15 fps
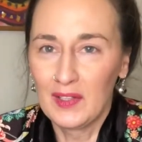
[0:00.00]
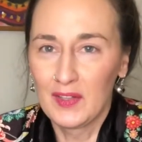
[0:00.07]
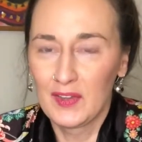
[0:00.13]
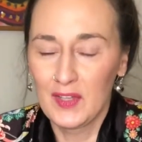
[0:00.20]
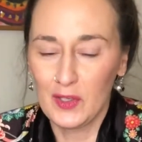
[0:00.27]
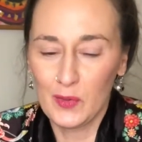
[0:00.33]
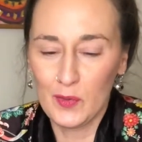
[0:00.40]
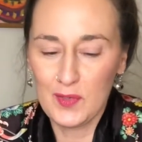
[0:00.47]

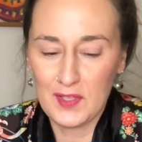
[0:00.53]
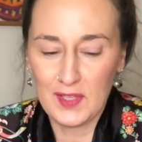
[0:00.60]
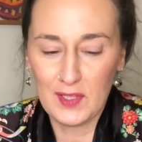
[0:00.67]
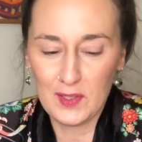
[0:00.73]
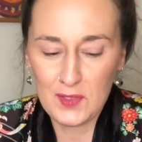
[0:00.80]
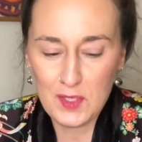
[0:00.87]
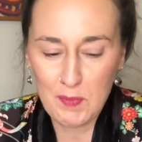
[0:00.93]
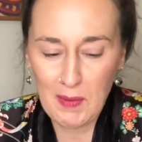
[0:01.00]
there
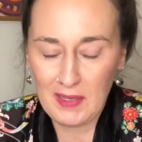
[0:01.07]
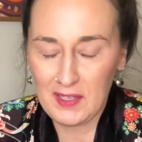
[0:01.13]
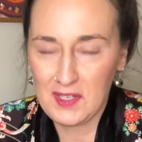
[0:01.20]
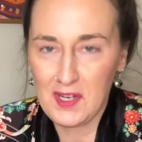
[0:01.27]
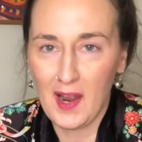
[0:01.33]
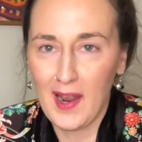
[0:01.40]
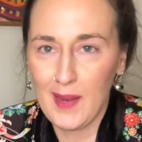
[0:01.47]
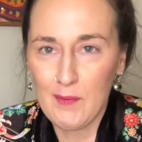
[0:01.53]
there's been
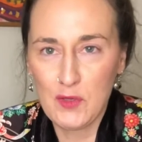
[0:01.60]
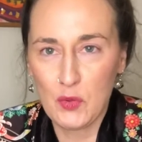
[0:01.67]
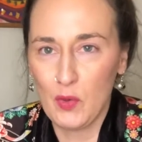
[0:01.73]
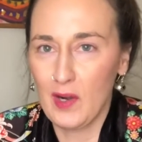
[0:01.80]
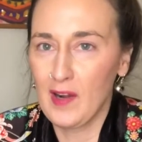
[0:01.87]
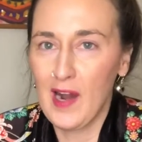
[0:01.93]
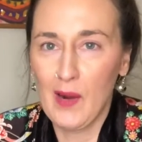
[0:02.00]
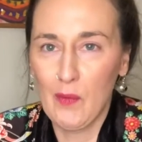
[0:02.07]
times
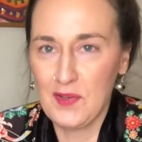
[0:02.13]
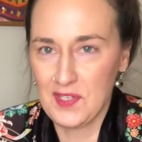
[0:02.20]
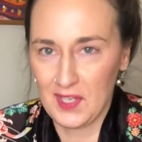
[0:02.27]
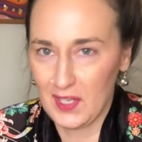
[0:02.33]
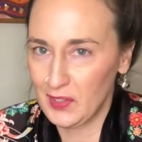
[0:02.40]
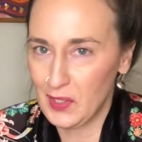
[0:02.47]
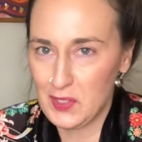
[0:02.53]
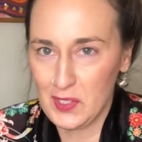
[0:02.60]
where I wasn't
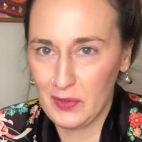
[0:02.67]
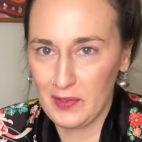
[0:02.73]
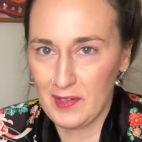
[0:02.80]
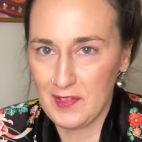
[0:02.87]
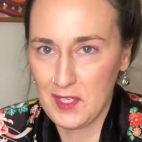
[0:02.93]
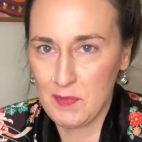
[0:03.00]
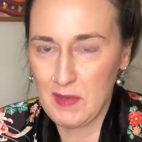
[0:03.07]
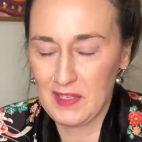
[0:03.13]
going to do
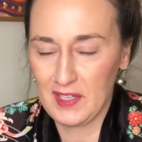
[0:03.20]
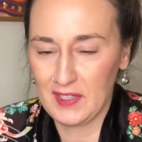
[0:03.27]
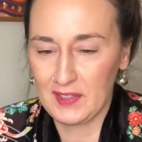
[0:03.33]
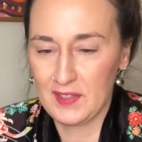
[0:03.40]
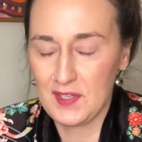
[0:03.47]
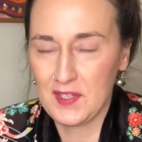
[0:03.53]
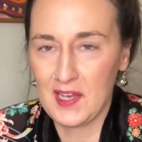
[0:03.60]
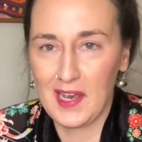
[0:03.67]
this because